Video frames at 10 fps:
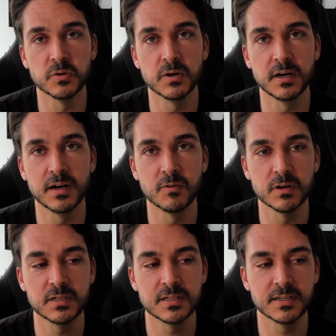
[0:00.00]
I
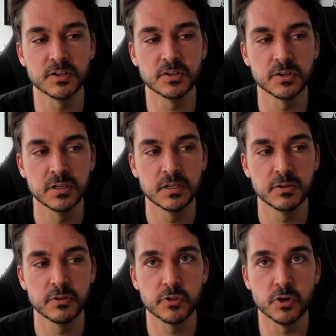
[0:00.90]
wanted to get your
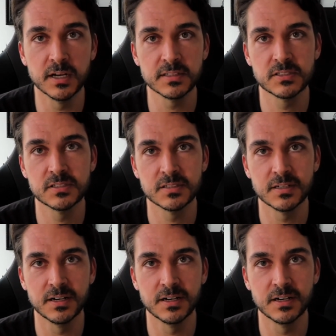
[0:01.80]
thoughts.